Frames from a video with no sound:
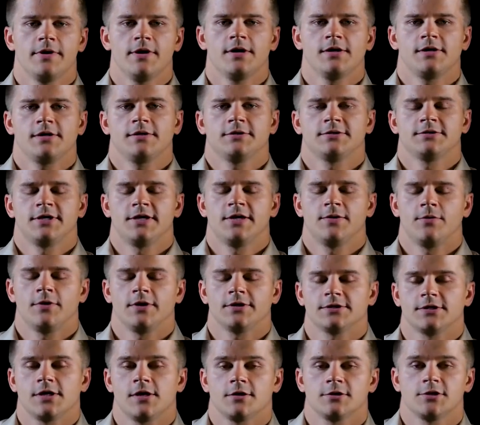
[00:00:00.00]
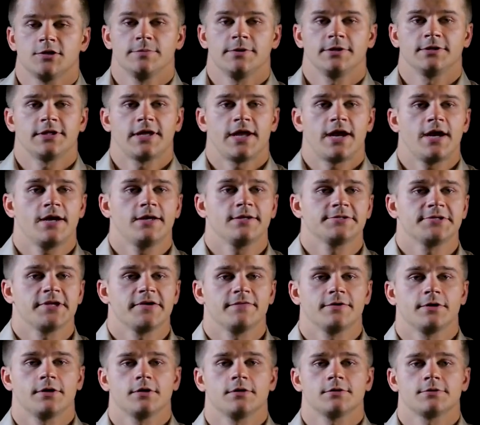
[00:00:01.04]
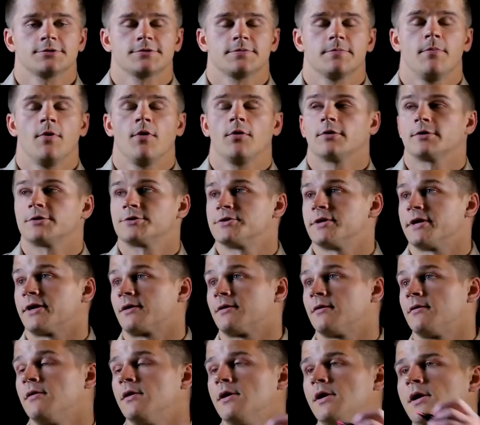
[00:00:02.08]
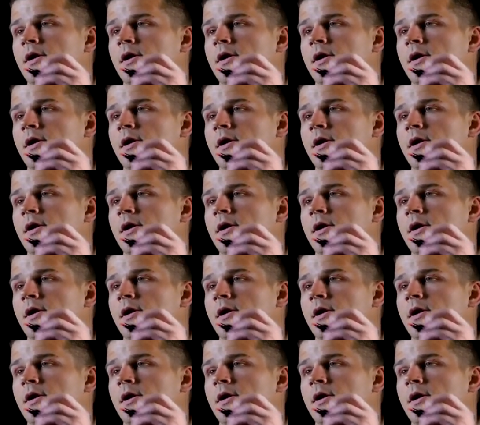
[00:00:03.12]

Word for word: America. Today I want to talk to you about the 87 Hertz motor trick.